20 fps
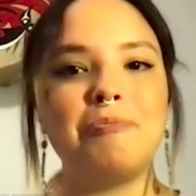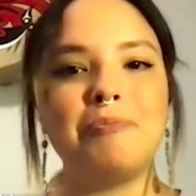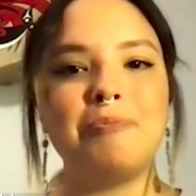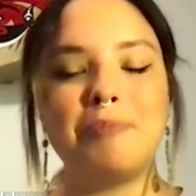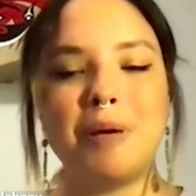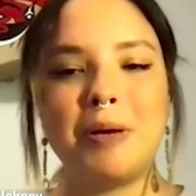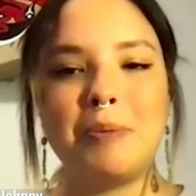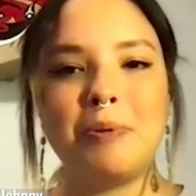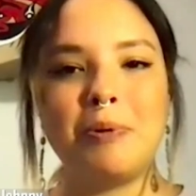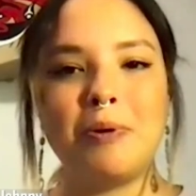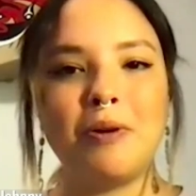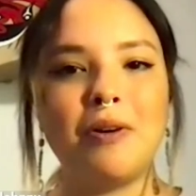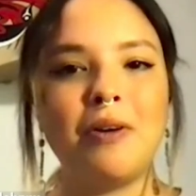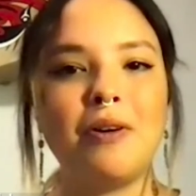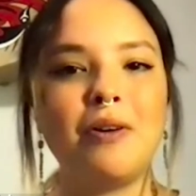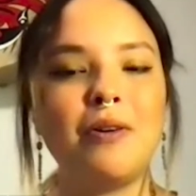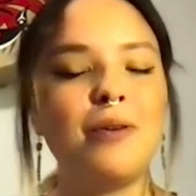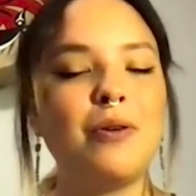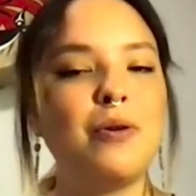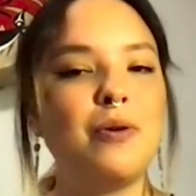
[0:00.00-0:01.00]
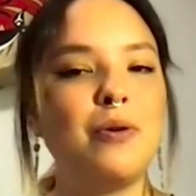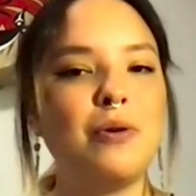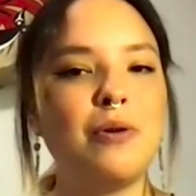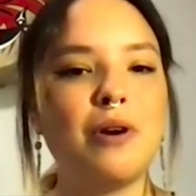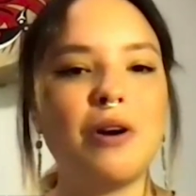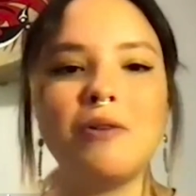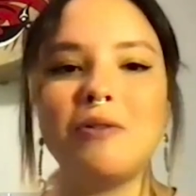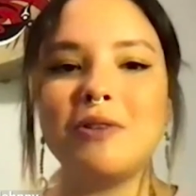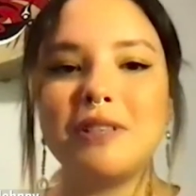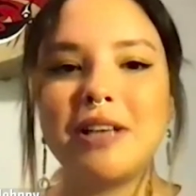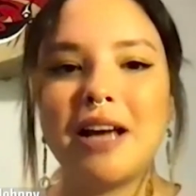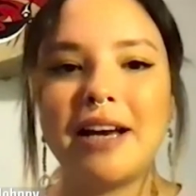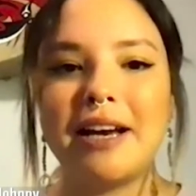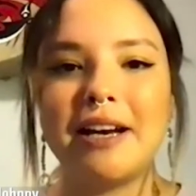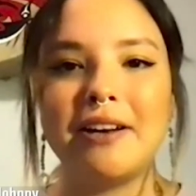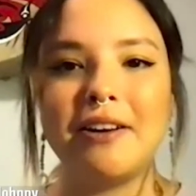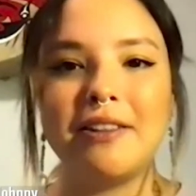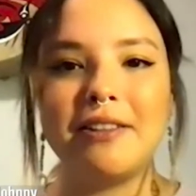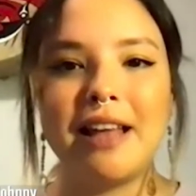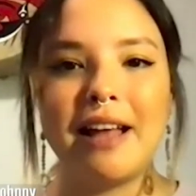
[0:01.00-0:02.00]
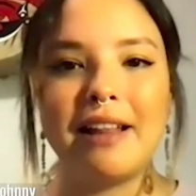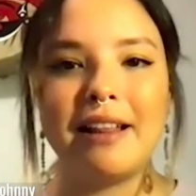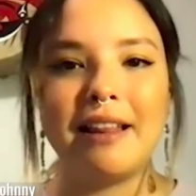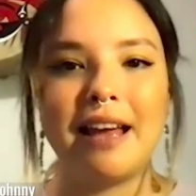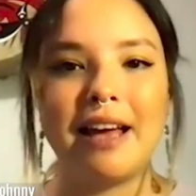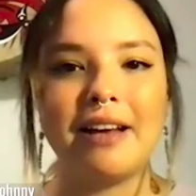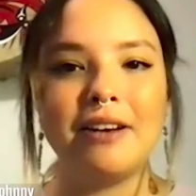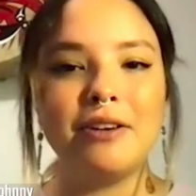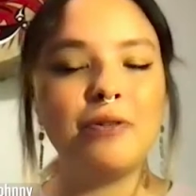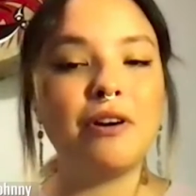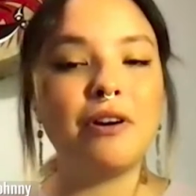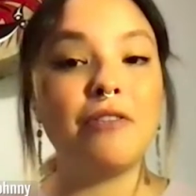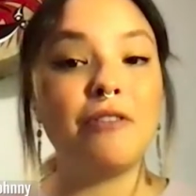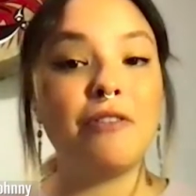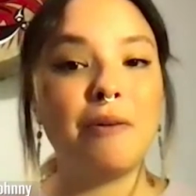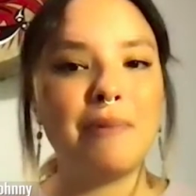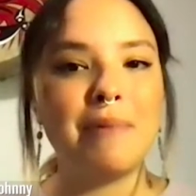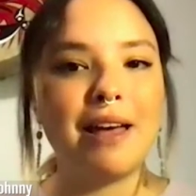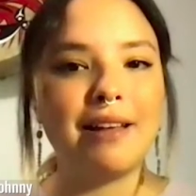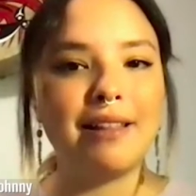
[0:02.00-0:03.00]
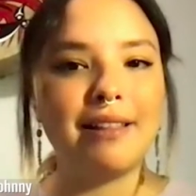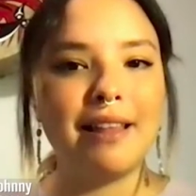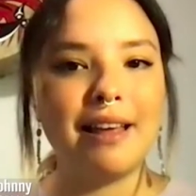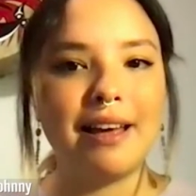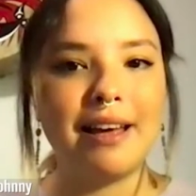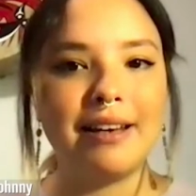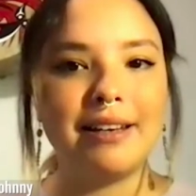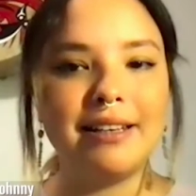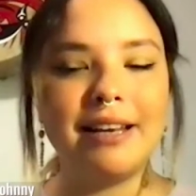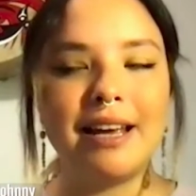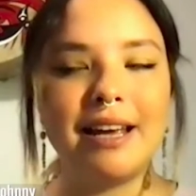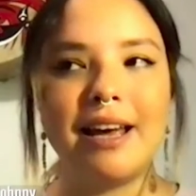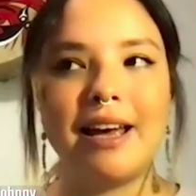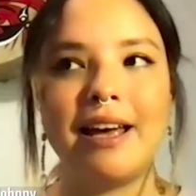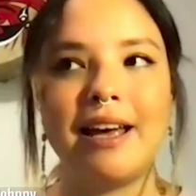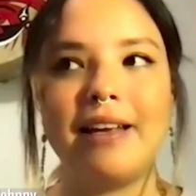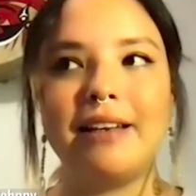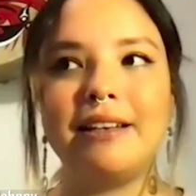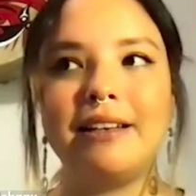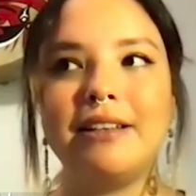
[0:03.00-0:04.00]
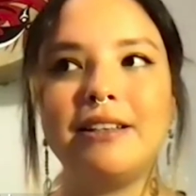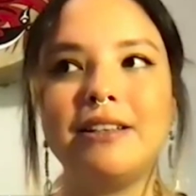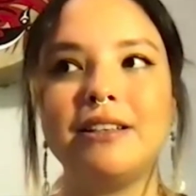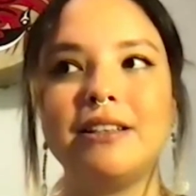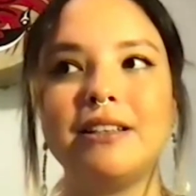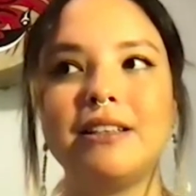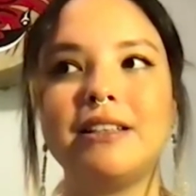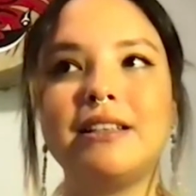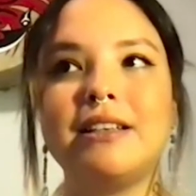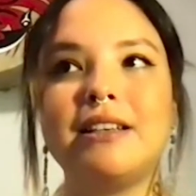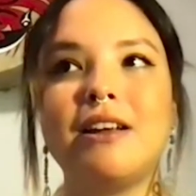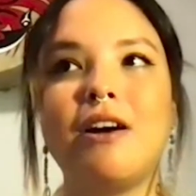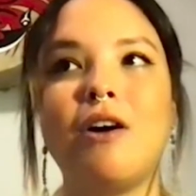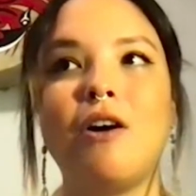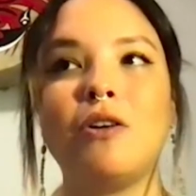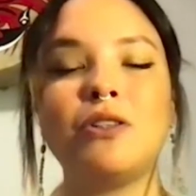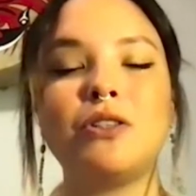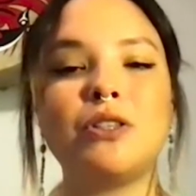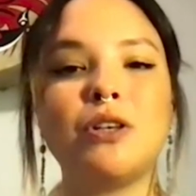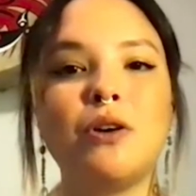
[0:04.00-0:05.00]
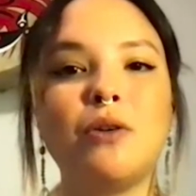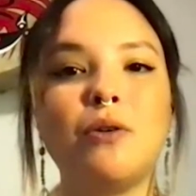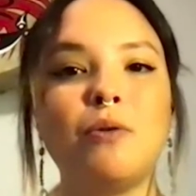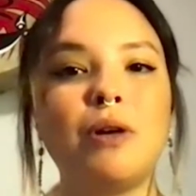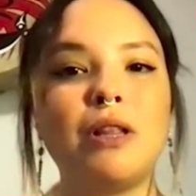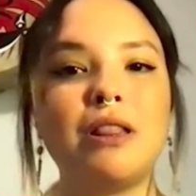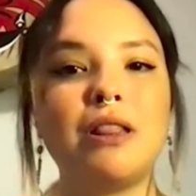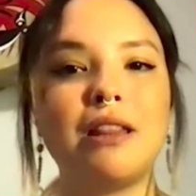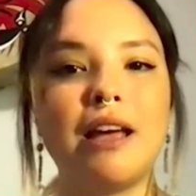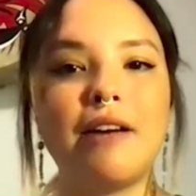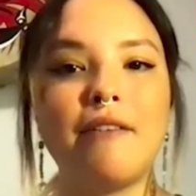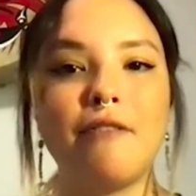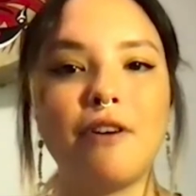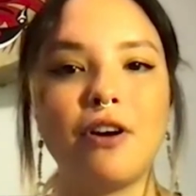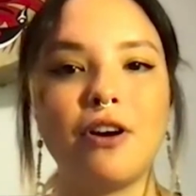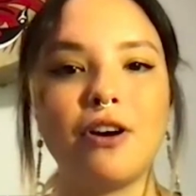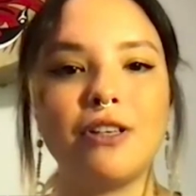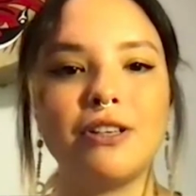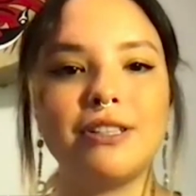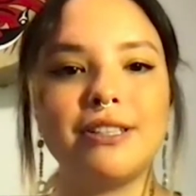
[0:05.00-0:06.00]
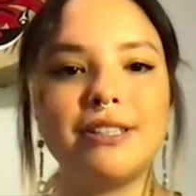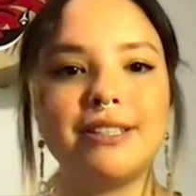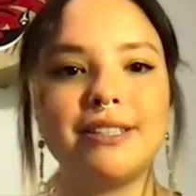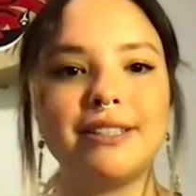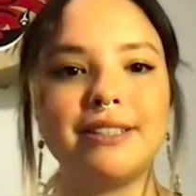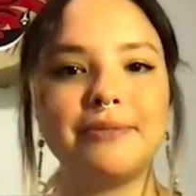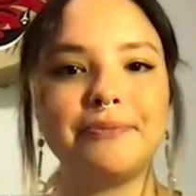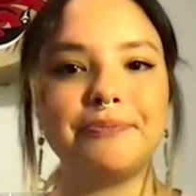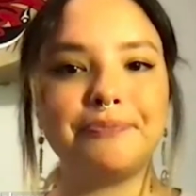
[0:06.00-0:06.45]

people who are residing on that land, who are from that land, and also with diverse